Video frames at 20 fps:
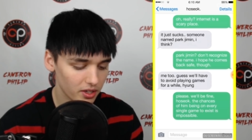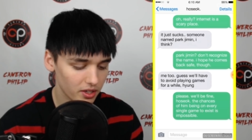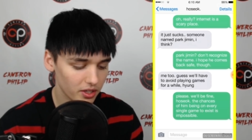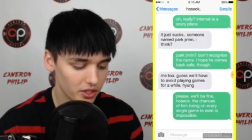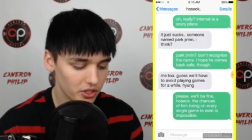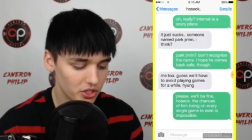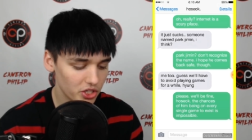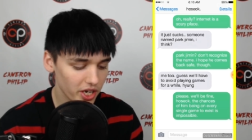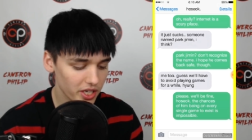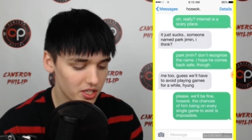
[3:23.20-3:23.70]

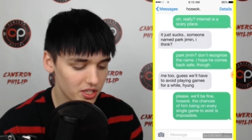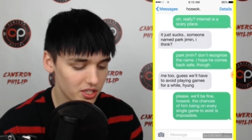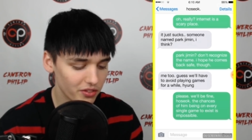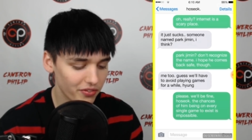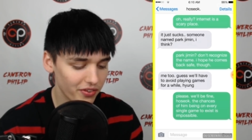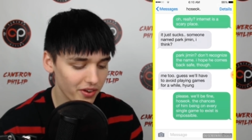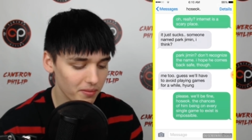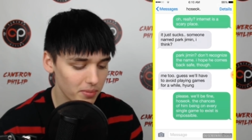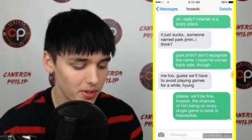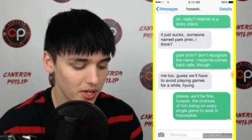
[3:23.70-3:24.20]
The chances of
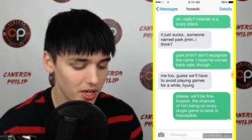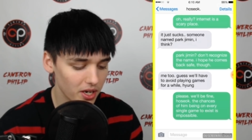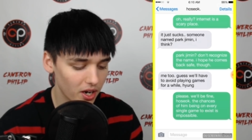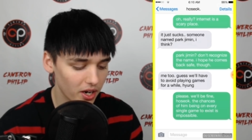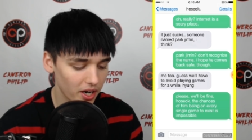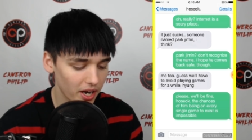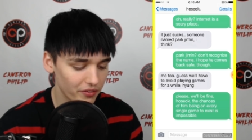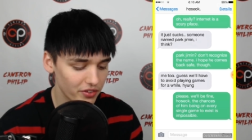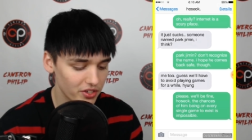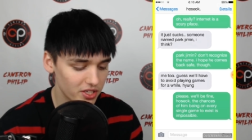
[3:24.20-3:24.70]
him being
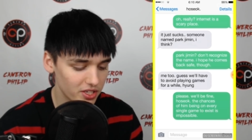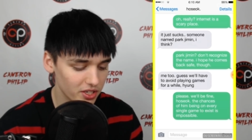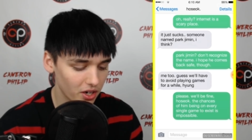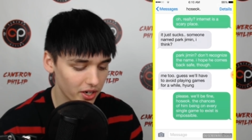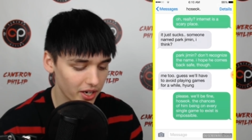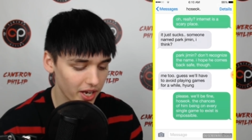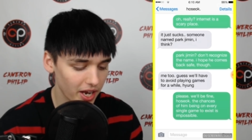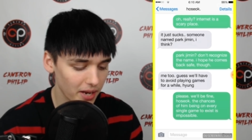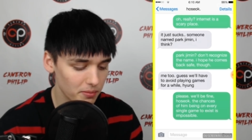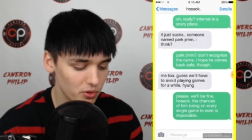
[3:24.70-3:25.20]
on every single
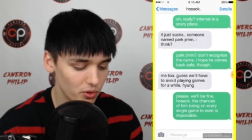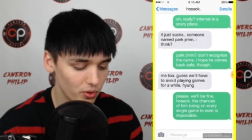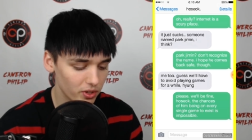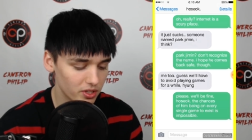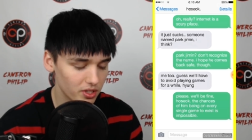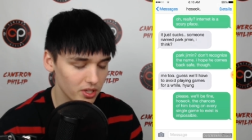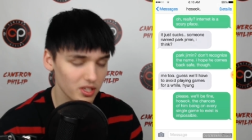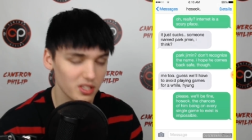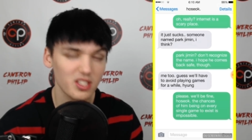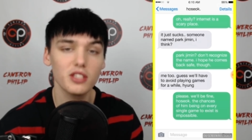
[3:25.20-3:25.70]
game to
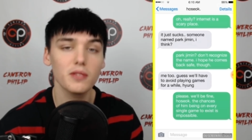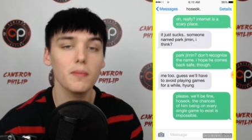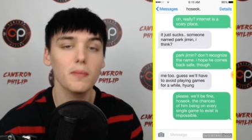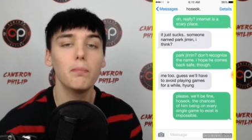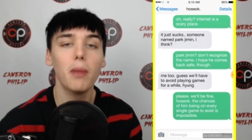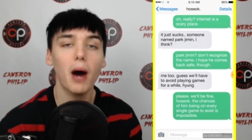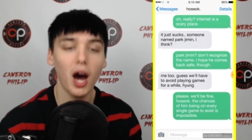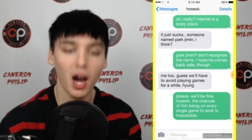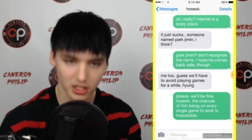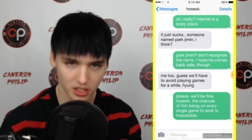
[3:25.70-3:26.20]
exist is
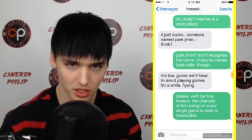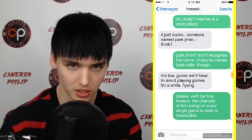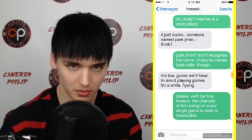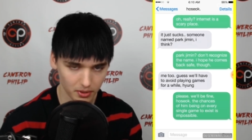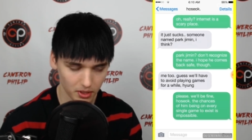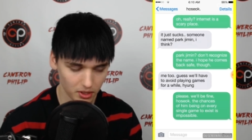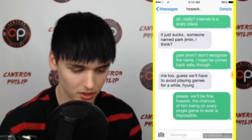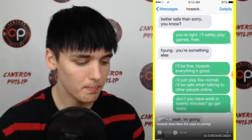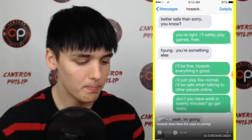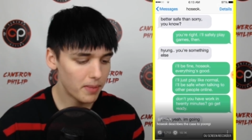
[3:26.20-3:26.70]

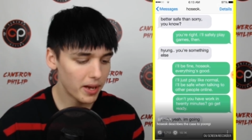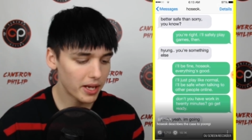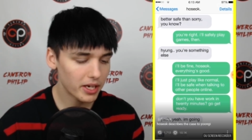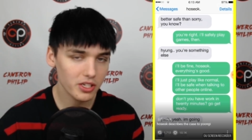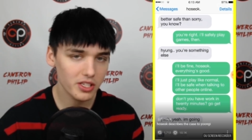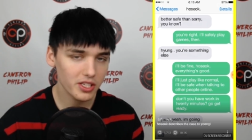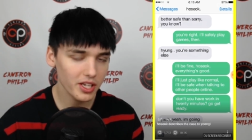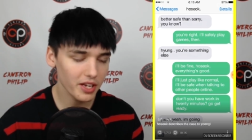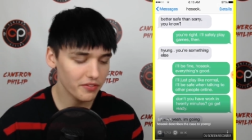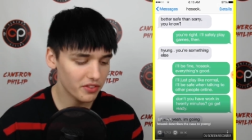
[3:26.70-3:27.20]
impossible. Better
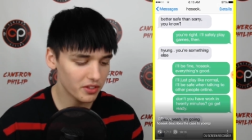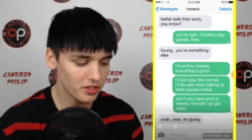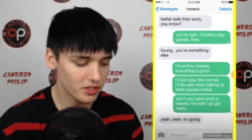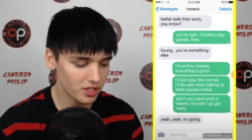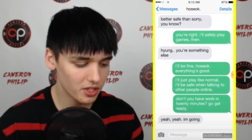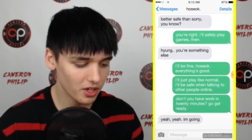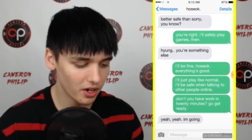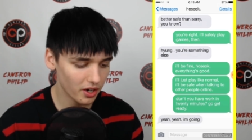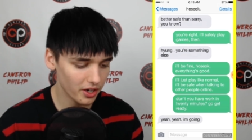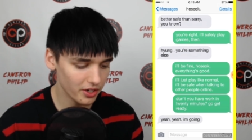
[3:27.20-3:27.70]
safe than
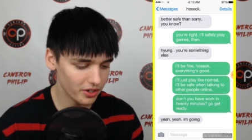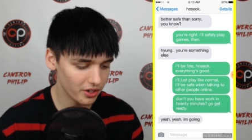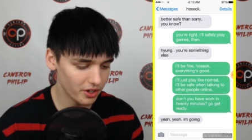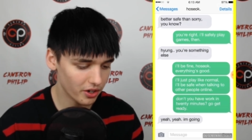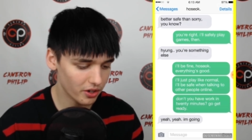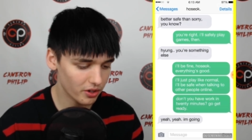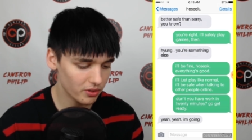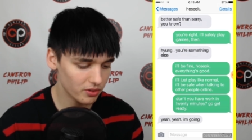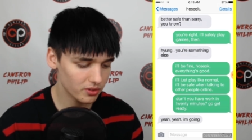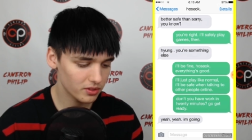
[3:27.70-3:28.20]
sorry, you
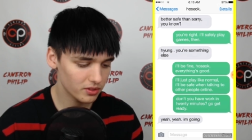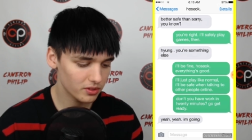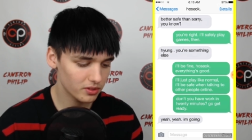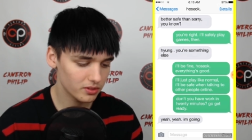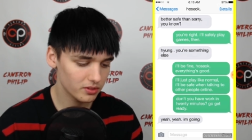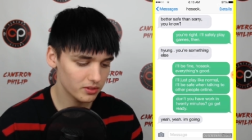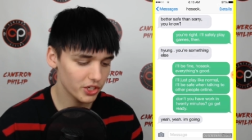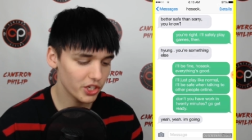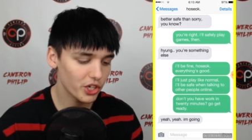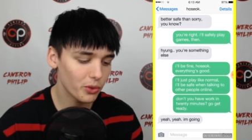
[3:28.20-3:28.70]
know?
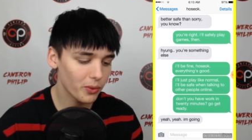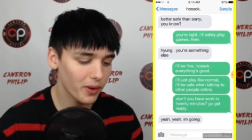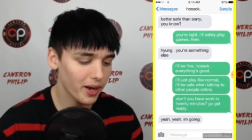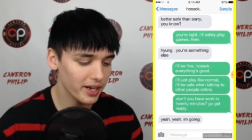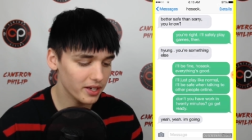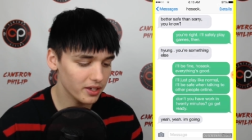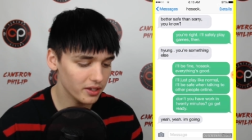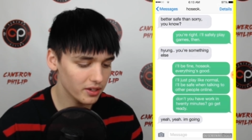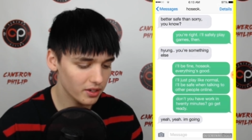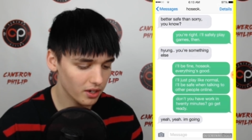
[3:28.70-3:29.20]
You're
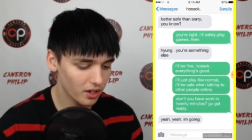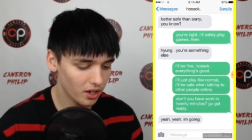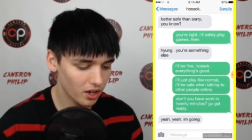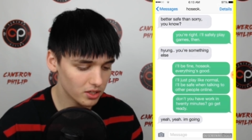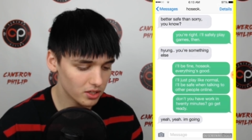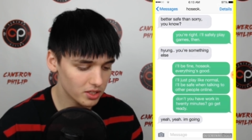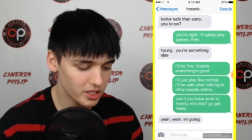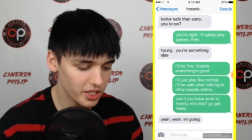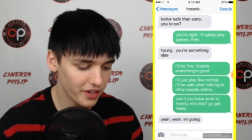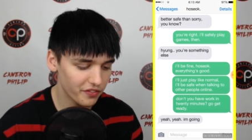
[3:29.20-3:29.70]
right. I'll
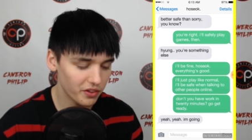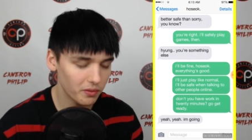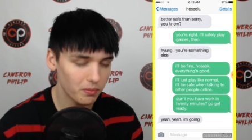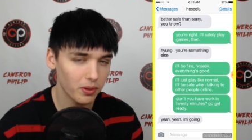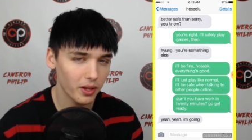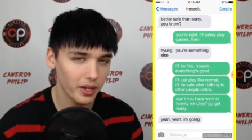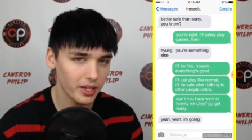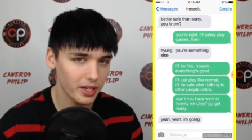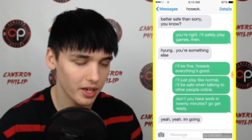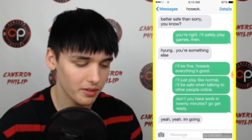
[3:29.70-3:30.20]
safely
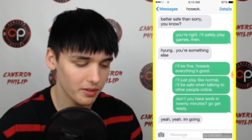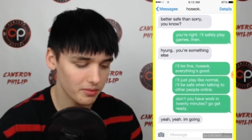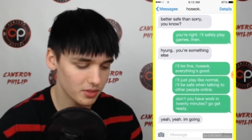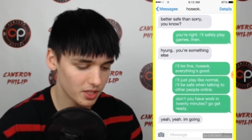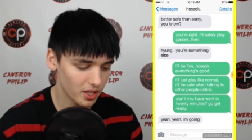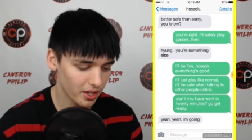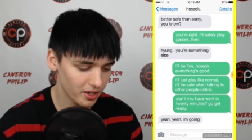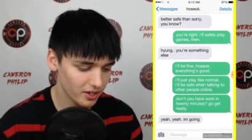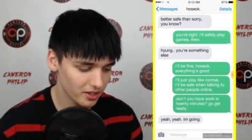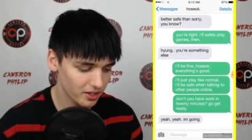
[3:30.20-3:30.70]
play games
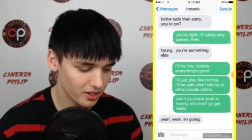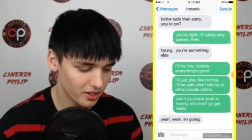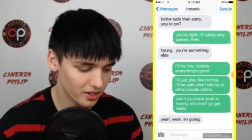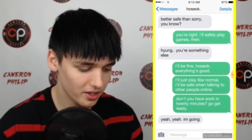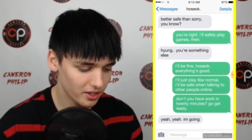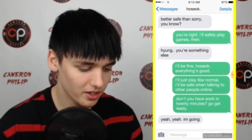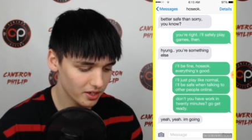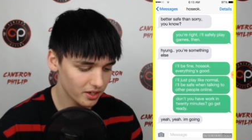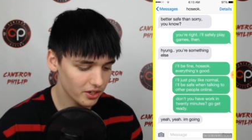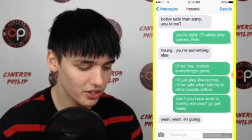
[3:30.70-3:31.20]
then.
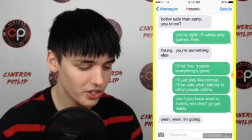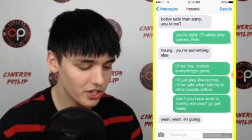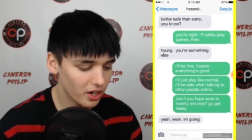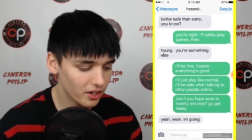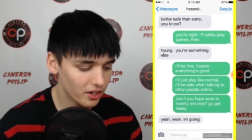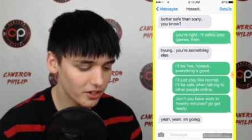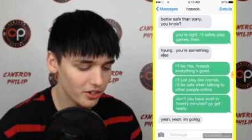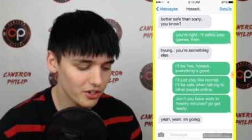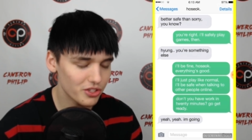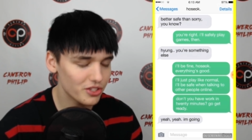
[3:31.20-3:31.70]

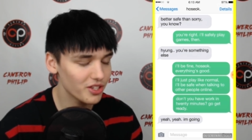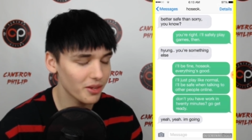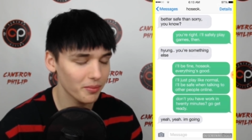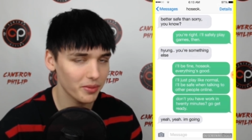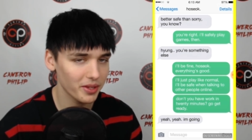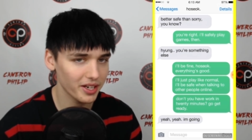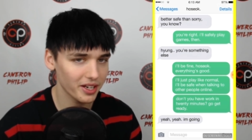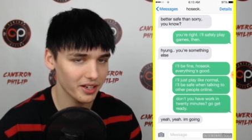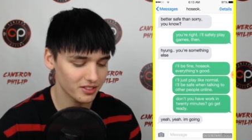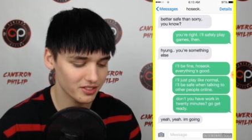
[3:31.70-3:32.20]
Hyung, you're
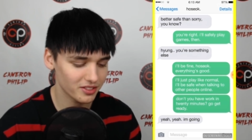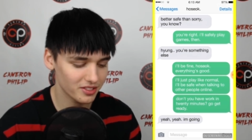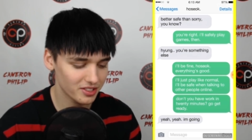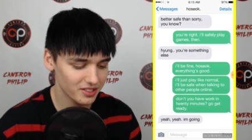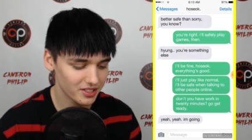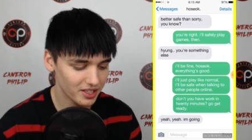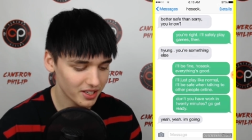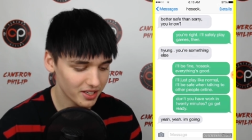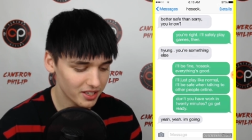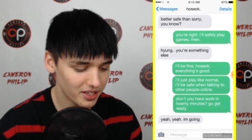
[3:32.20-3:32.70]
something else.
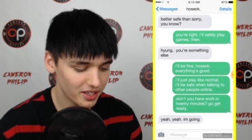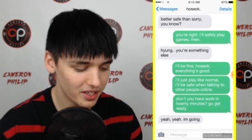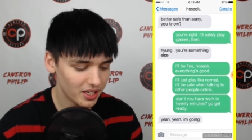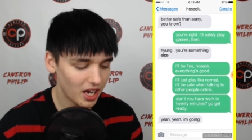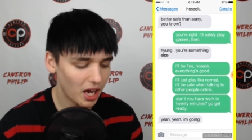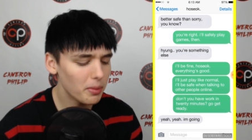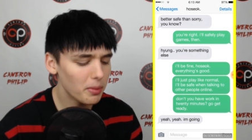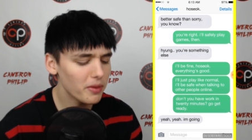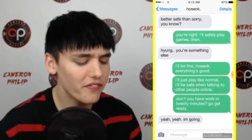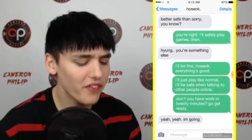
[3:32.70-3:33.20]

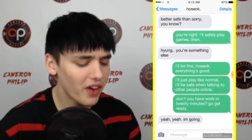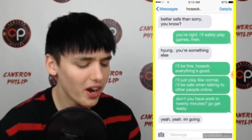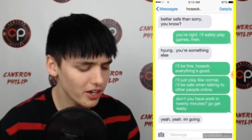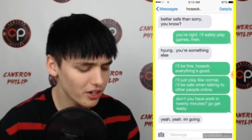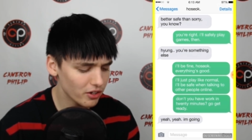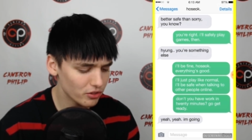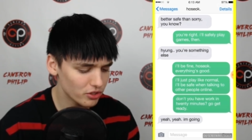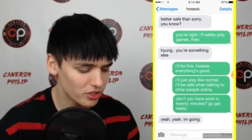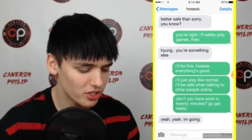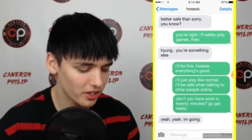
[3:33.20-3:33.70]
I'll be fine,
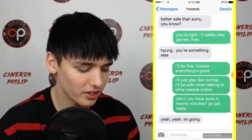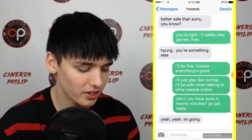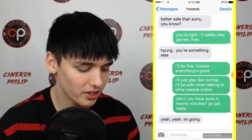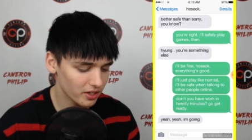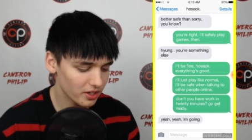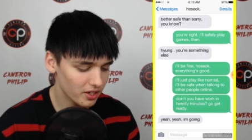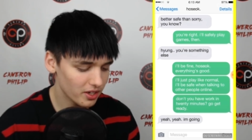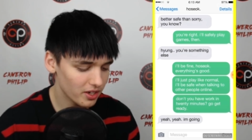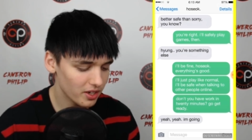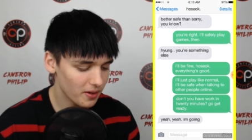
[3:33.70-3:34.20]
Hosuk.
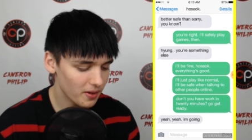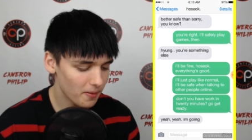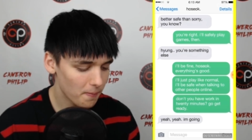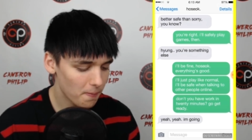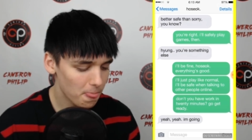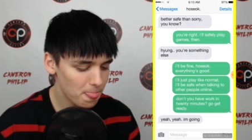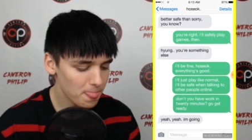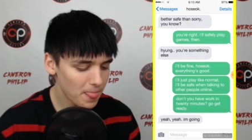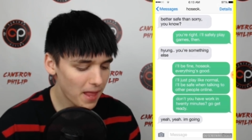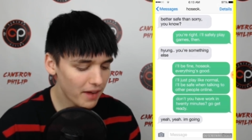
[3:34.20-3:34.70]

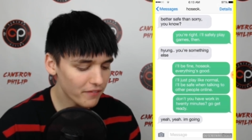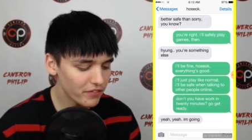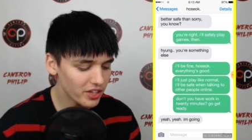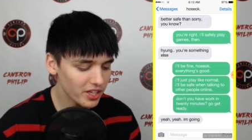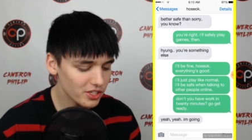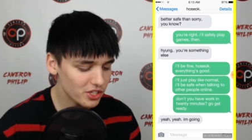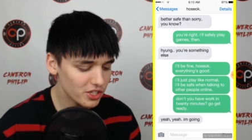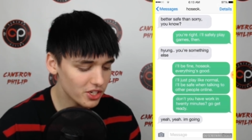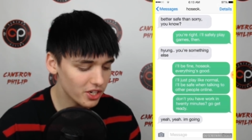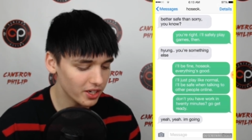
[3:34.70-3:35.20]

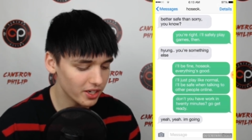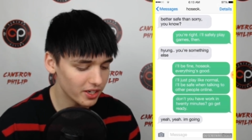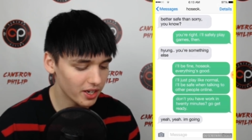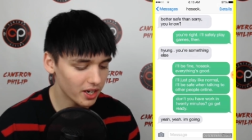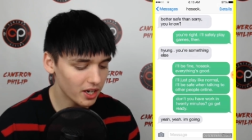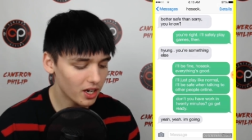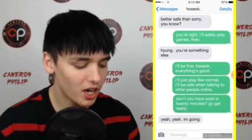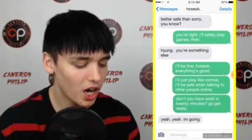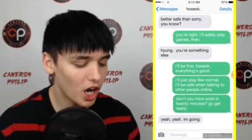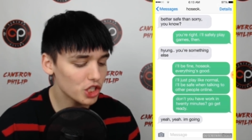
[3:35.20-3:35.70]
Everything's good.
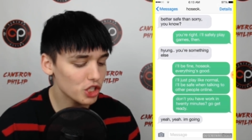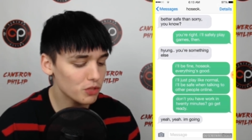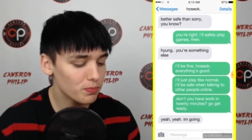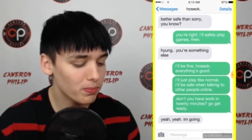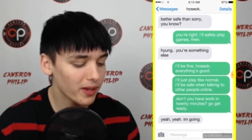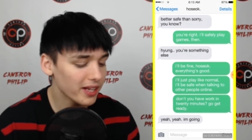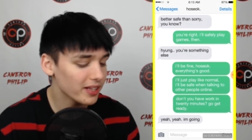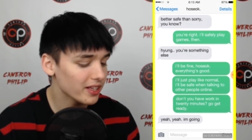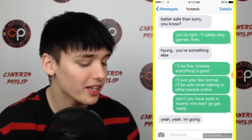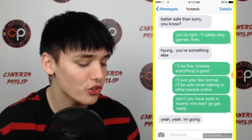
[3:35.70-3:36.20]
I'll just
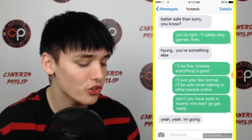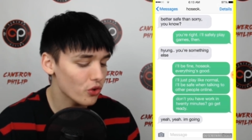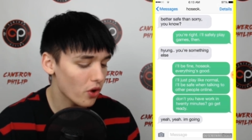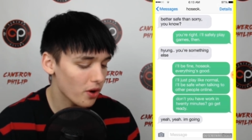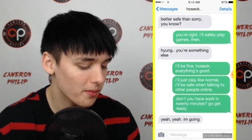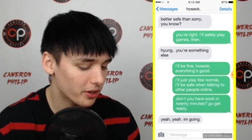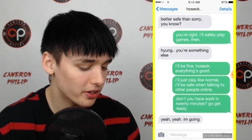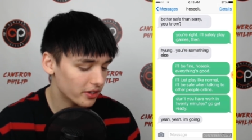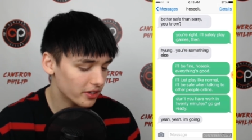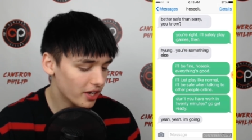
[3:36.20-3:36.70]
play like
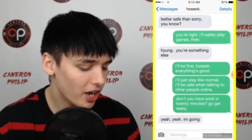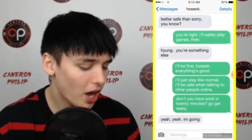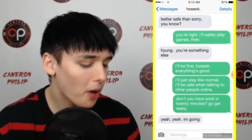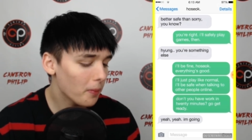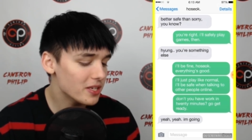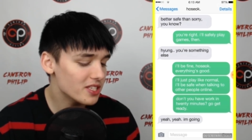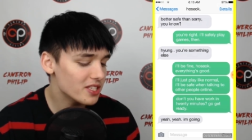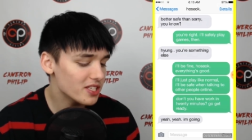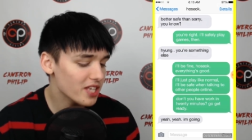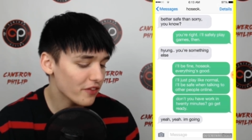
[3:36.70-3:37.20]
normal. I'll
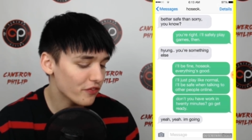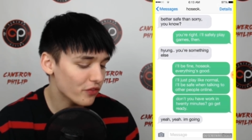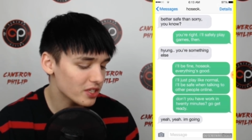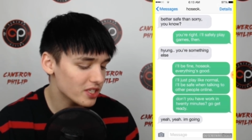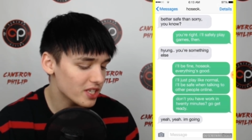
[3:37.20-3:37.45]
be safe when